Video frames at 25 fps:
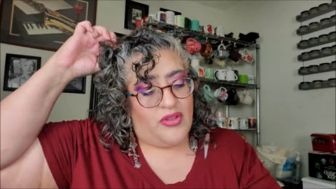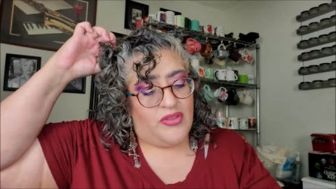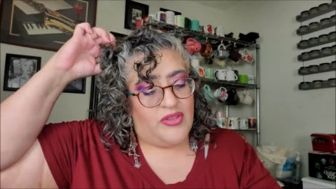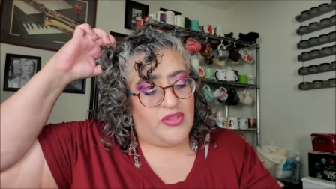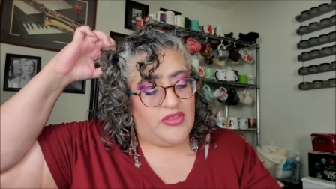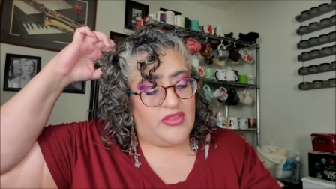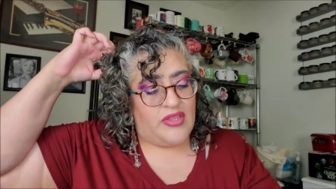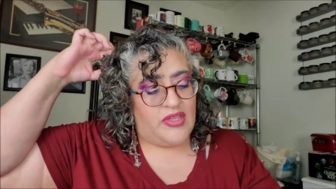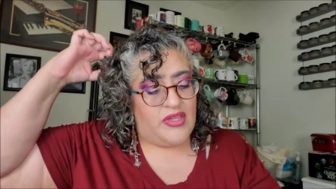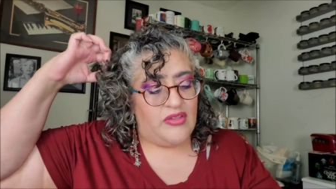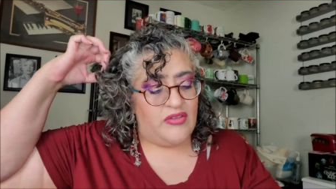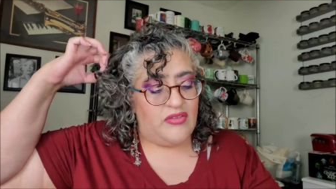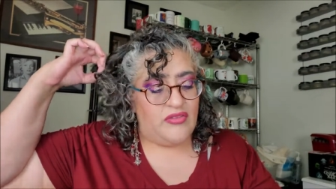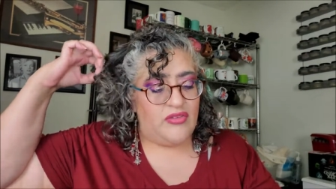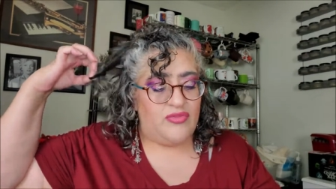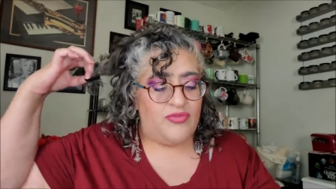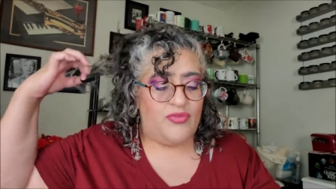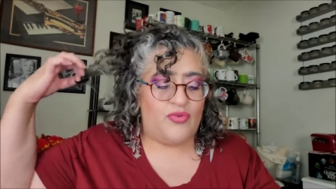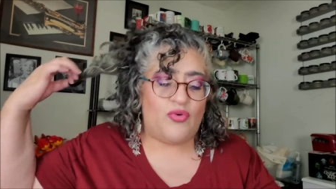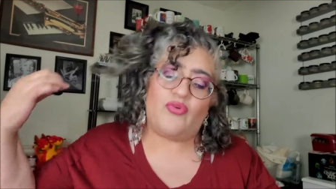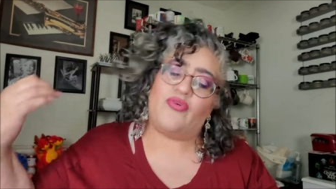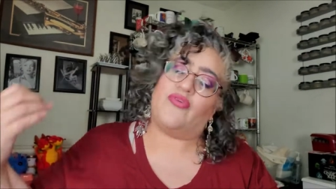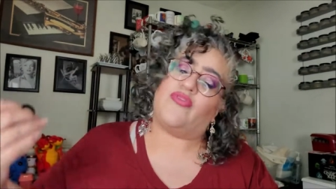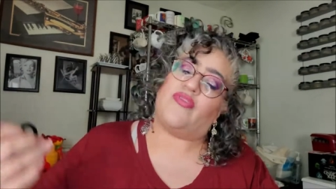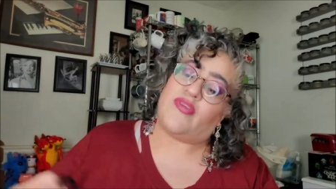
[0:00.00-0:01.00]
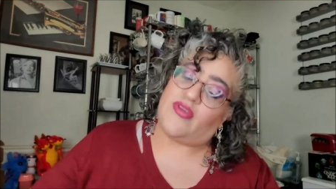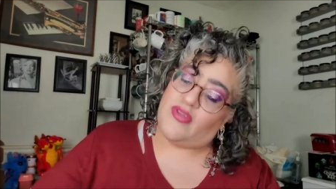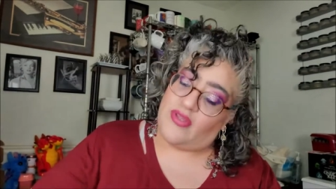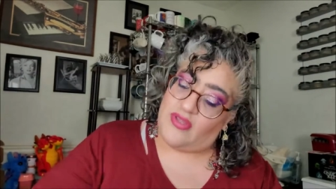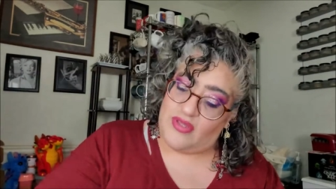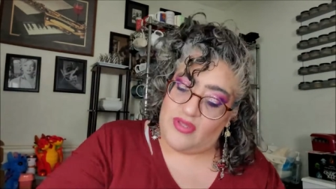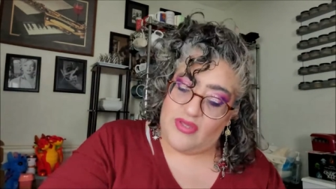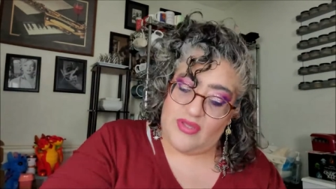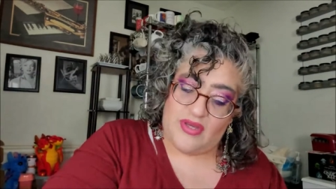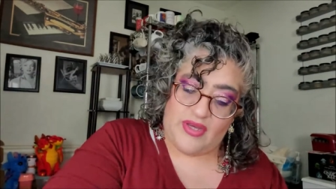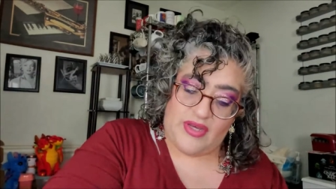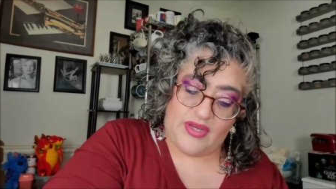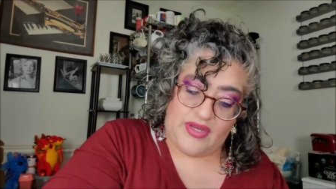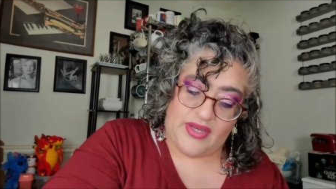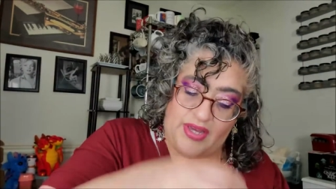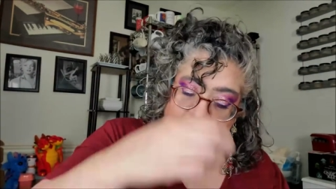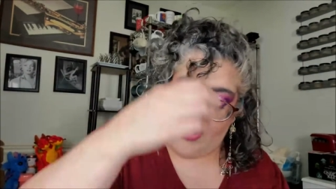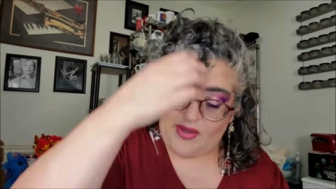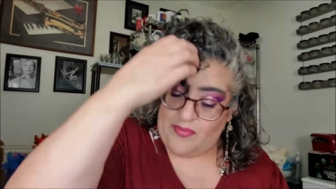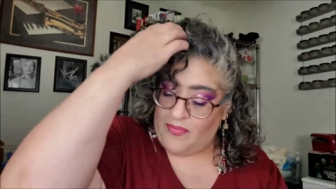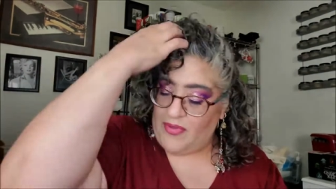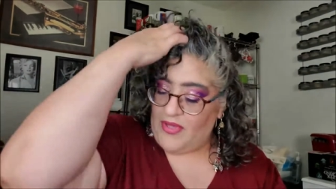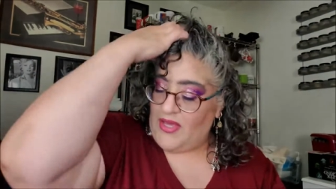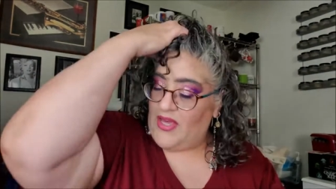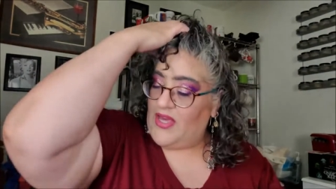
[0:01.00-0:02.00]
the things for the uh,
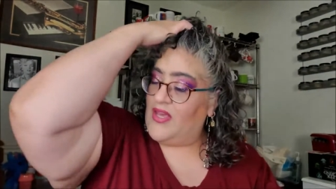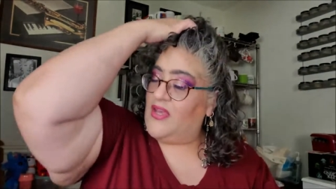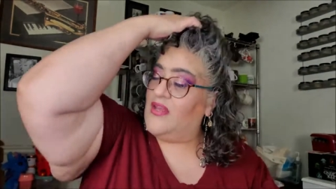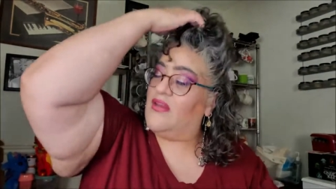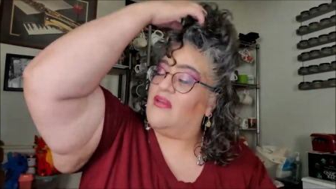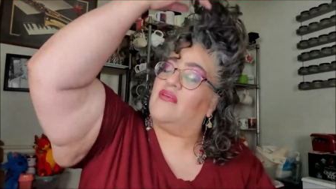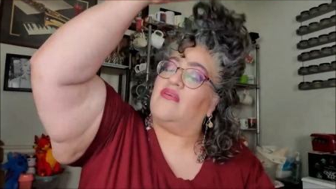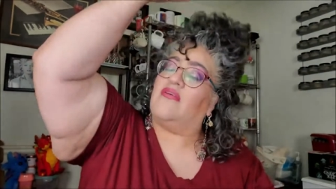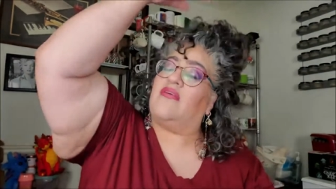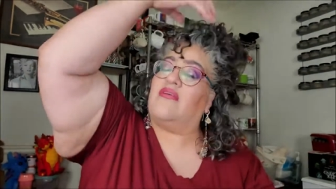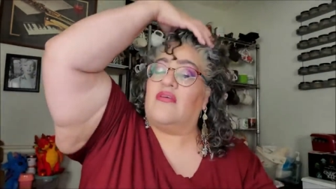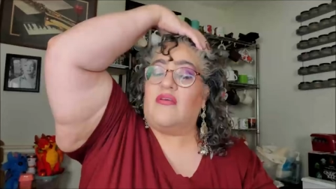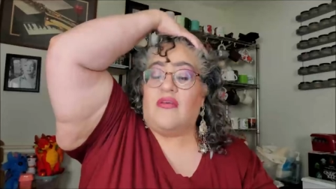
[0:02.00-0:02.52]
campaign.